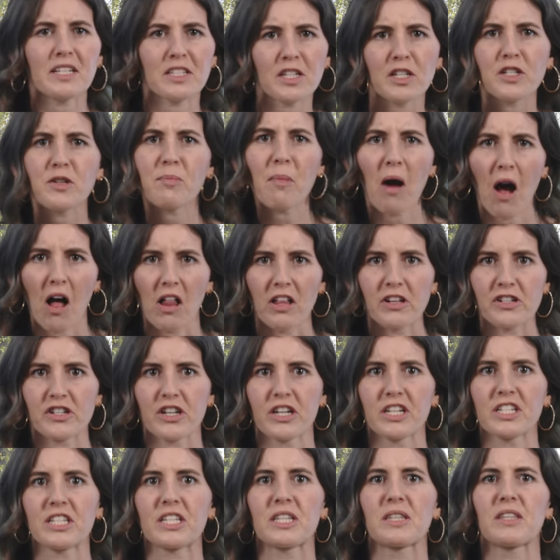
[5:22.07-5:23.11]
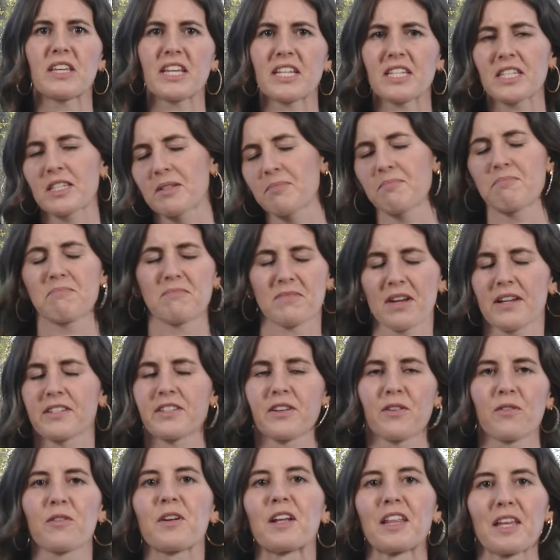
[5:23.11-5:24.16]
as a gemologist, this
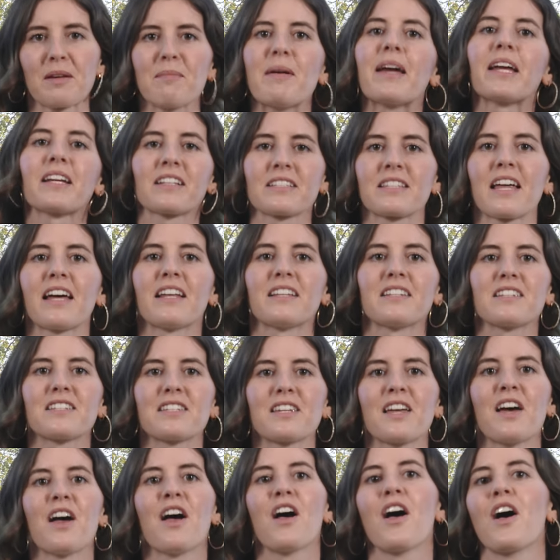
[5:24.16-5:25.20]
doesn't really make sense.